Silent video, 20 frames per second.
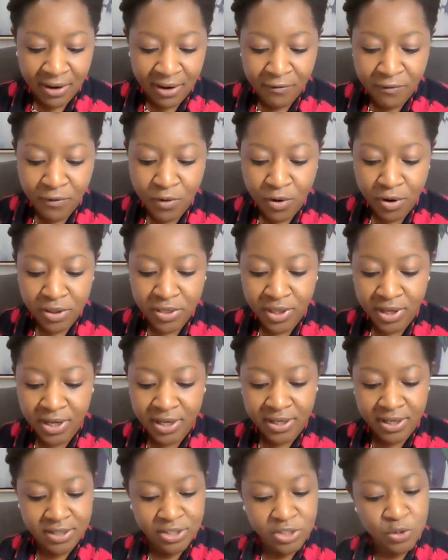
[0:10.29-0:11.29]
for
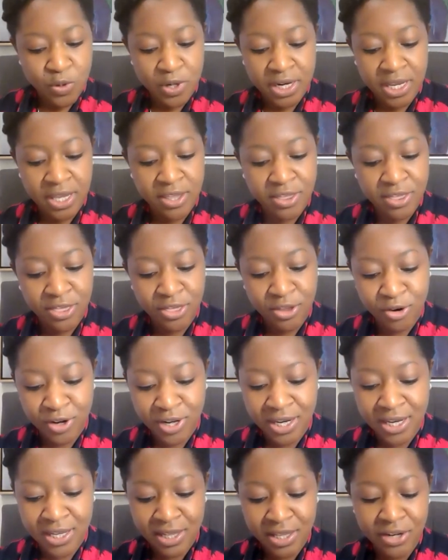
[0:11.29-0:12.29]
the
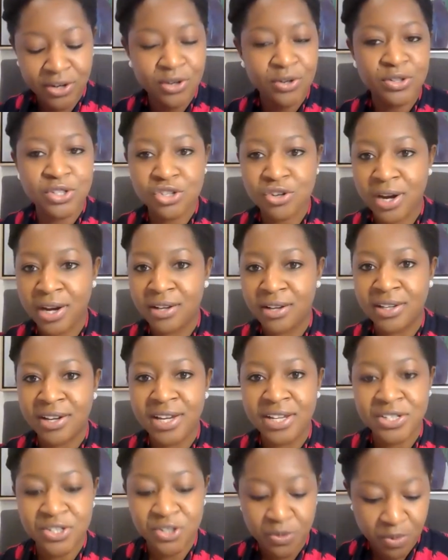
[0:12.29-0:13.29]
2030 clinical trial
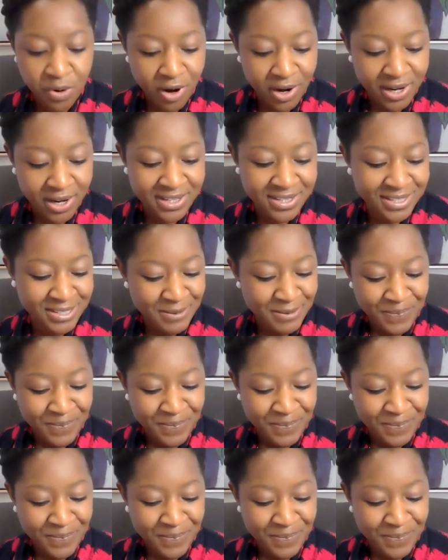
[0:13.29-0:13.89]
enterprise.